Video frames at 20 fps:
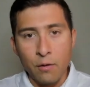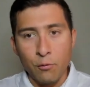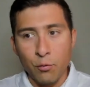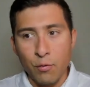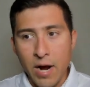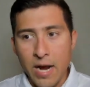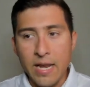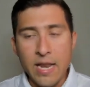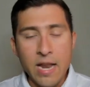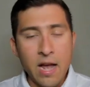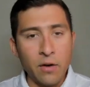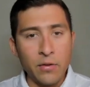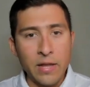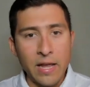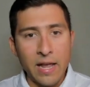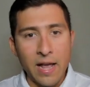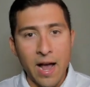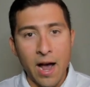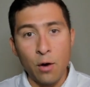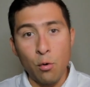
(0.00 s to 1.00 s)
Right now,
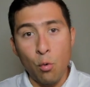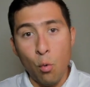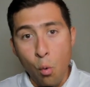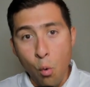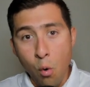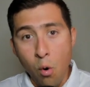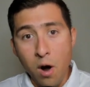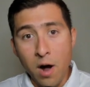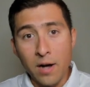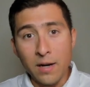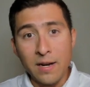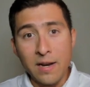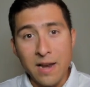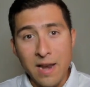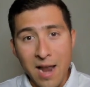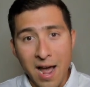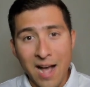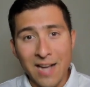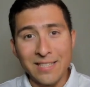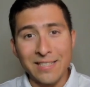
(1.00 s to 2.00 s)
they had
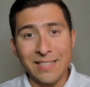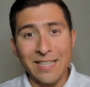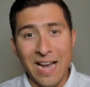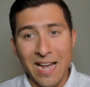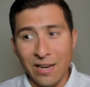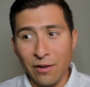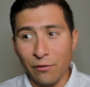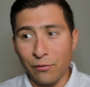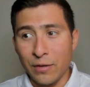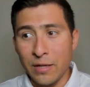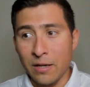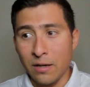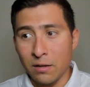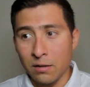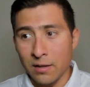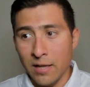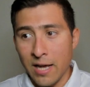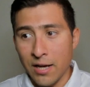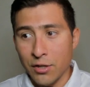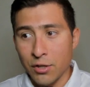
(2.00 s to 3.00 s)
one nice NFT
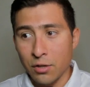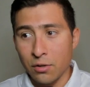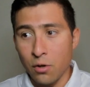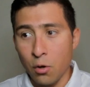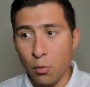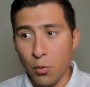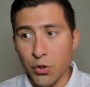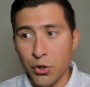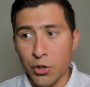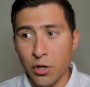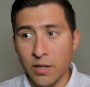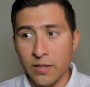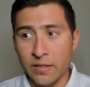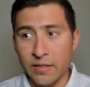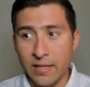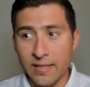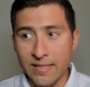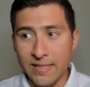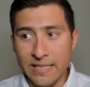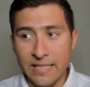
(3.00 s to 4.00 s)
collection, which are
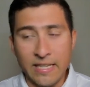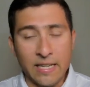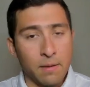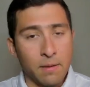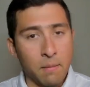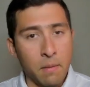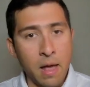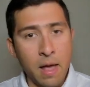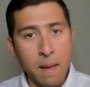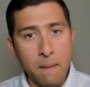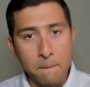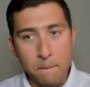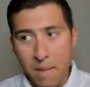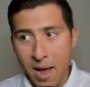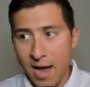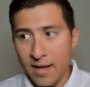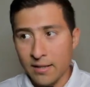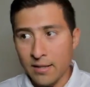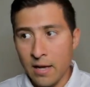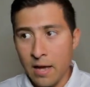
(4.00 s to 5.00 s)
the Digan
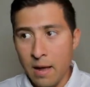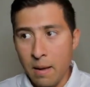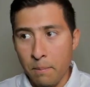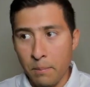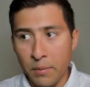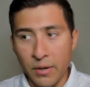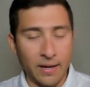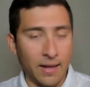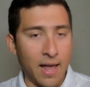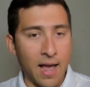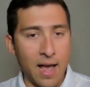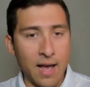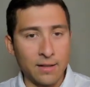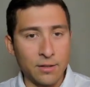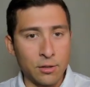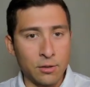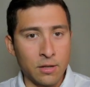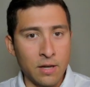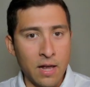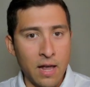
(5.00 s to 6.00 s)
Matt
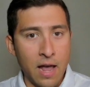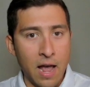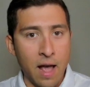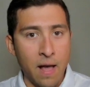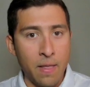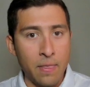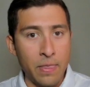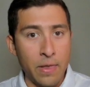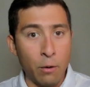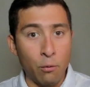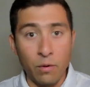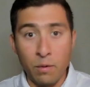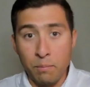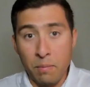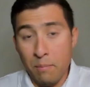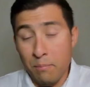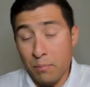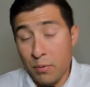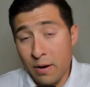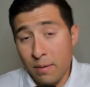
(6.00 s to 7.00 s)
Marquettes, and they were
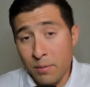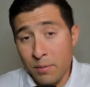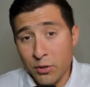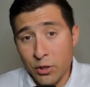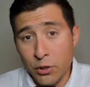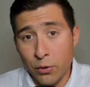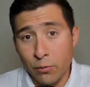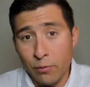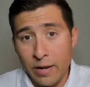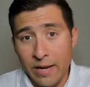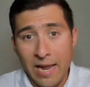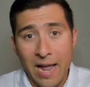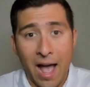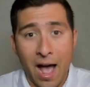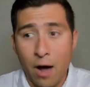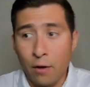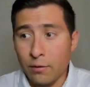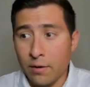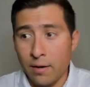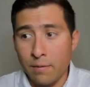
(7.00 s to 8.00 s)
pretty much already
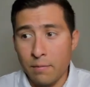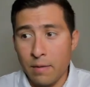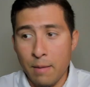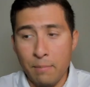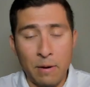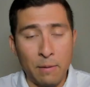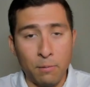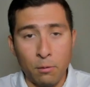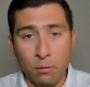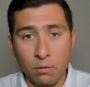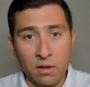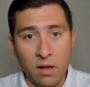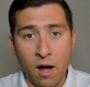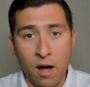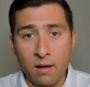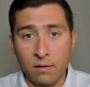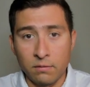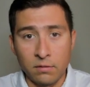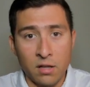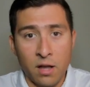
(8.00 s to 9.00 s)
out, and people
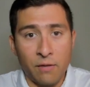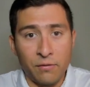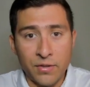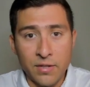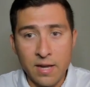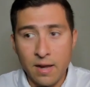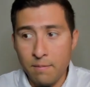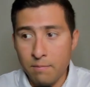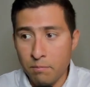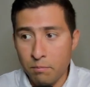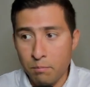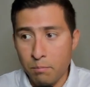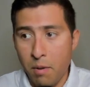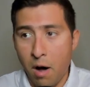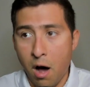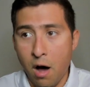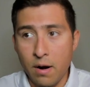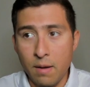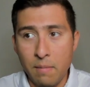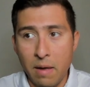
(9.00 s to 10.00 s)
love them,
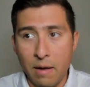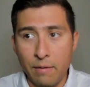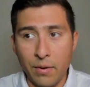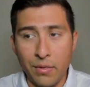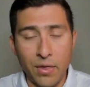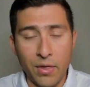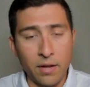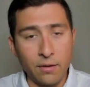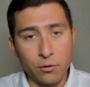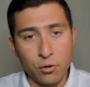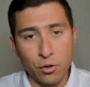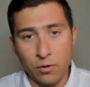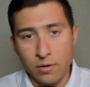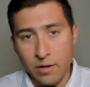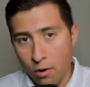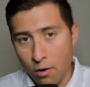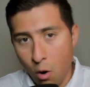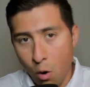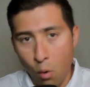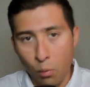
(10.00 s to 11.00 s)
bought them, everything, so
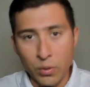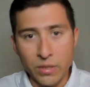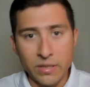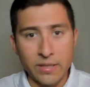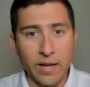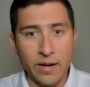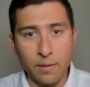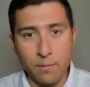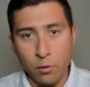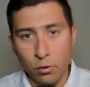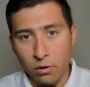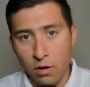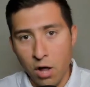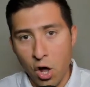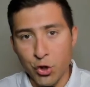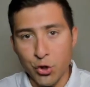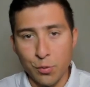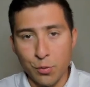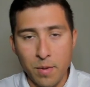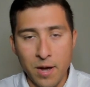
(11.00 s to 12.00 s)
they're always adding more
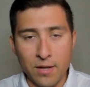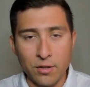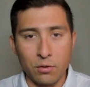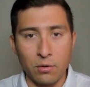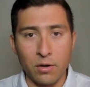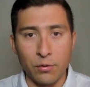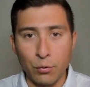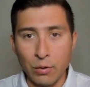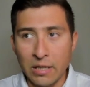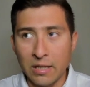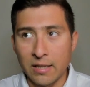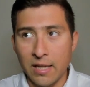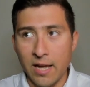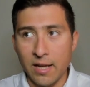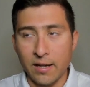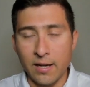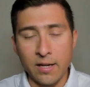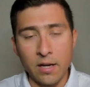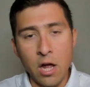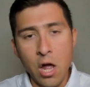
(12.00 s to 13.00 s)
launch pads, so I really
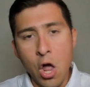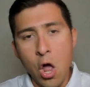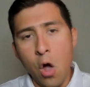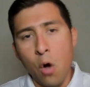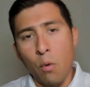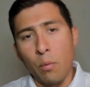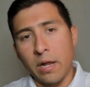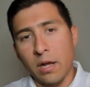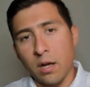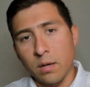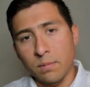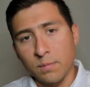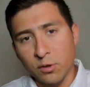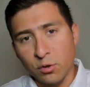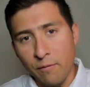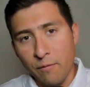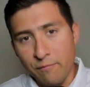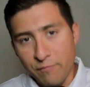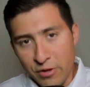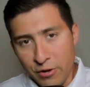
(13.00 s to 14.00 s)
like it. When it comes
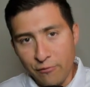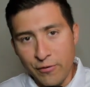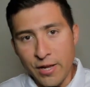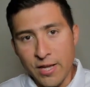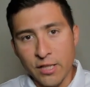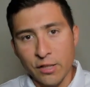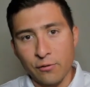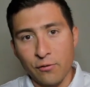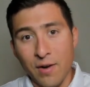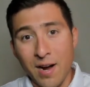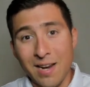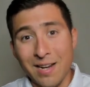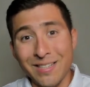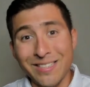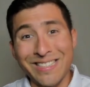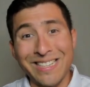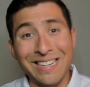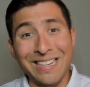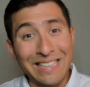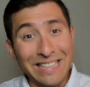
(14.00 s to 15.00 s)
to VVS
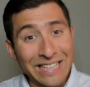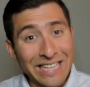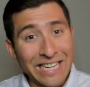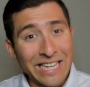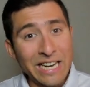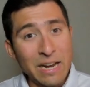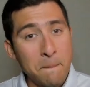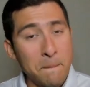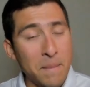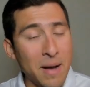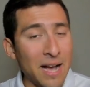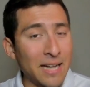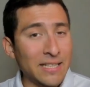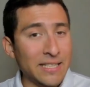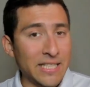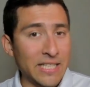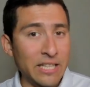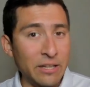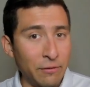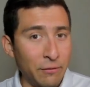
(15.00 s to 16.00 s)
Finance, they're leading by
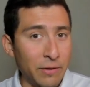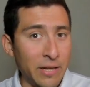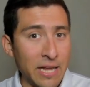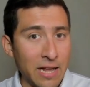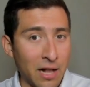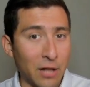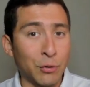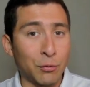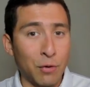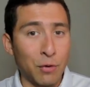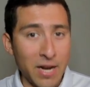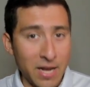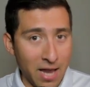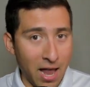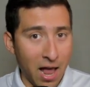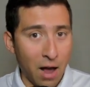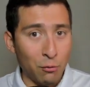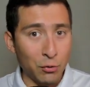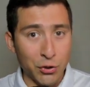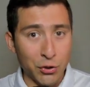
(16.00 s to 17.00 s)
TVL right
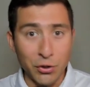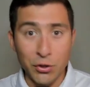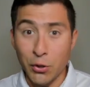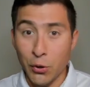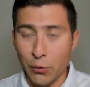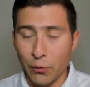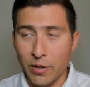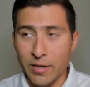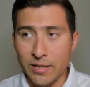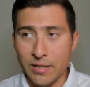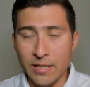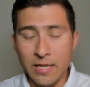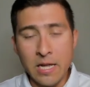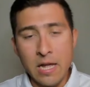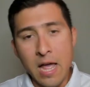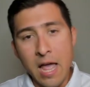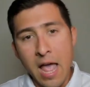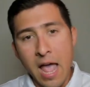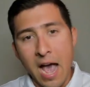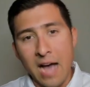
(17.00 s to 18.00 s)
now, which is crazy,
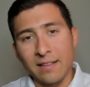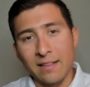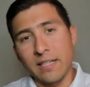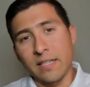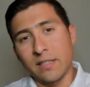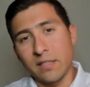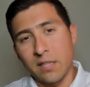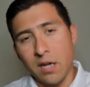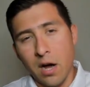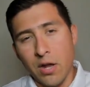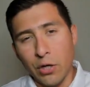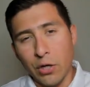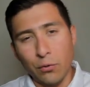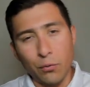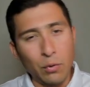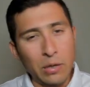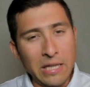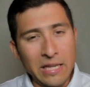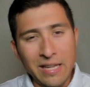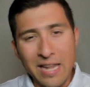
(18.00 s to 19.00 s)
and Tectonic,
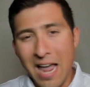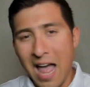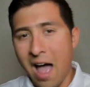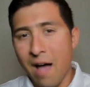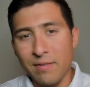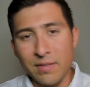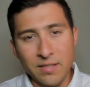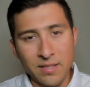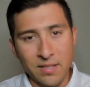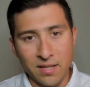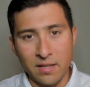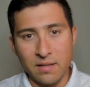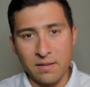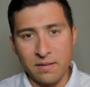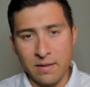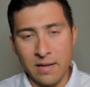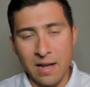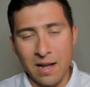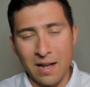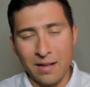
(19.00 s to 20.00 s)
really, they haven't
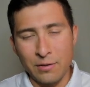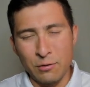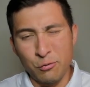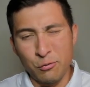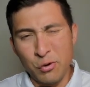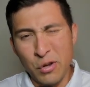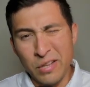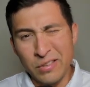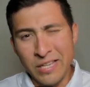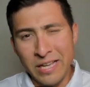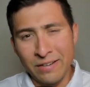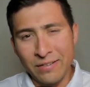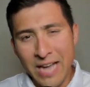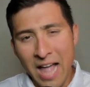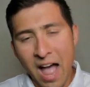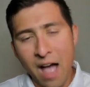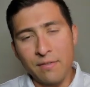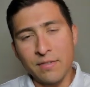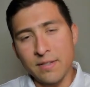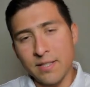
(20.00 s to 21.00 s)

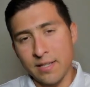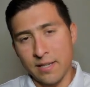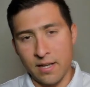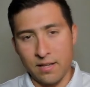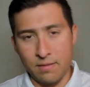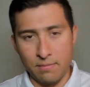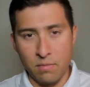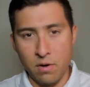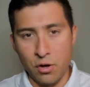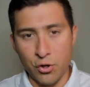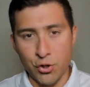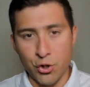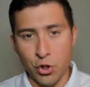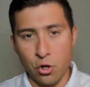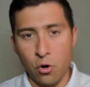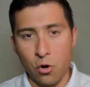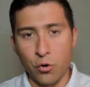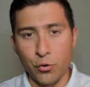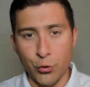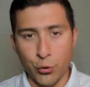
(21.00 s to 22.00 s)
said
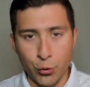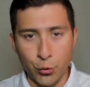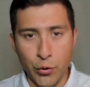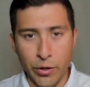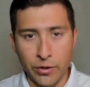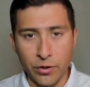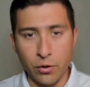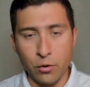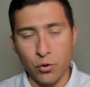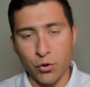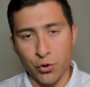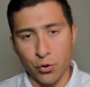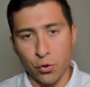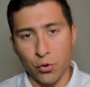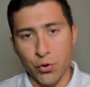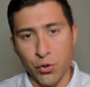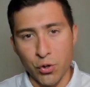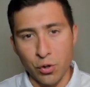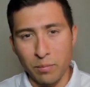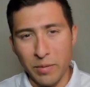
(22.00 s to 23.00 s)
much on Twitter or
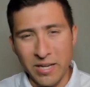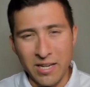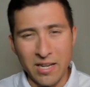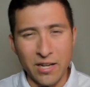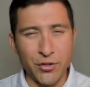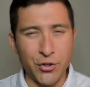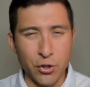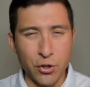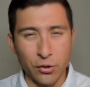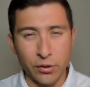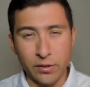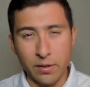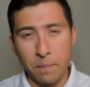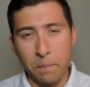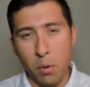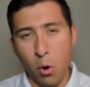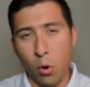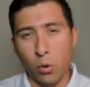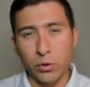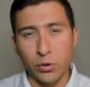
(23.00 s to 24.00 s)
social media, just a
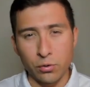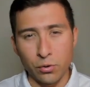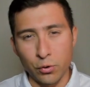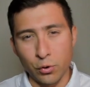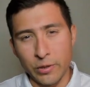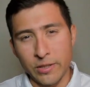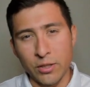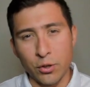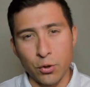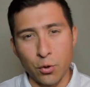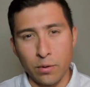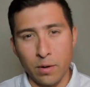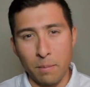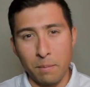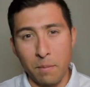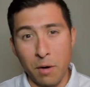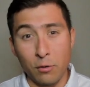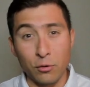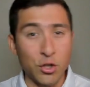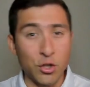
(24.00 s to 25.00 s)
post on Discord
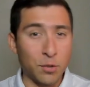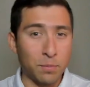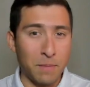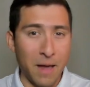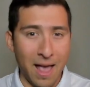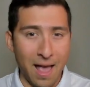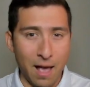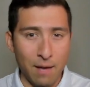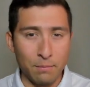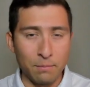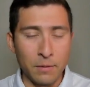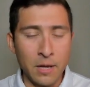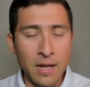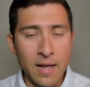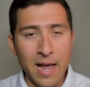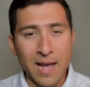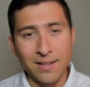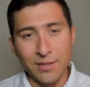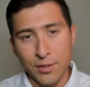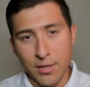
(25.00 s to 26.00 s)
about spam
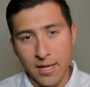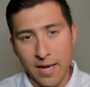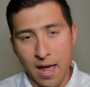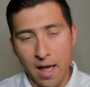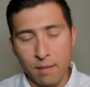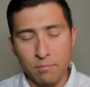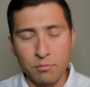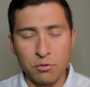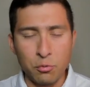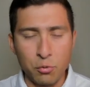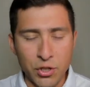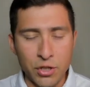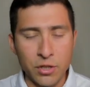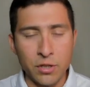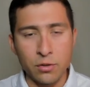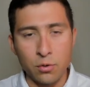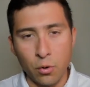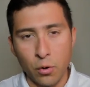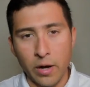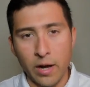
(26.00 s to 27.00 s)
and scams, which
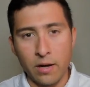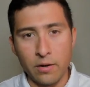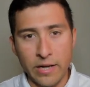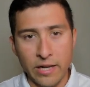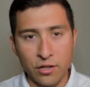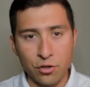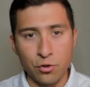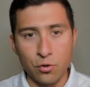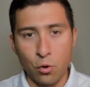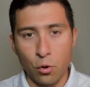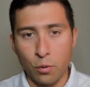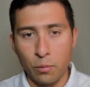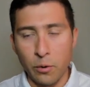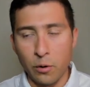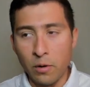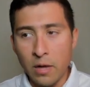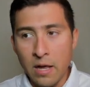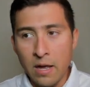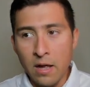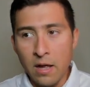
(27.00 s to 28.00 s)
is okay, it's
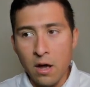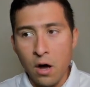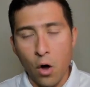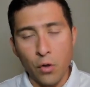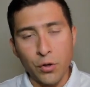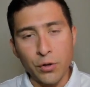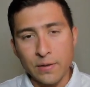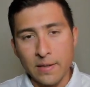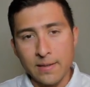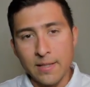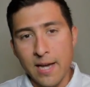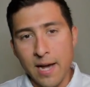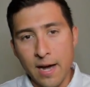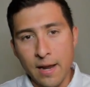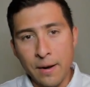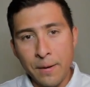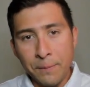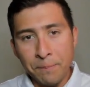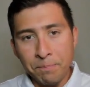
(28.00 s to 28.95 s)
normal. Other than that,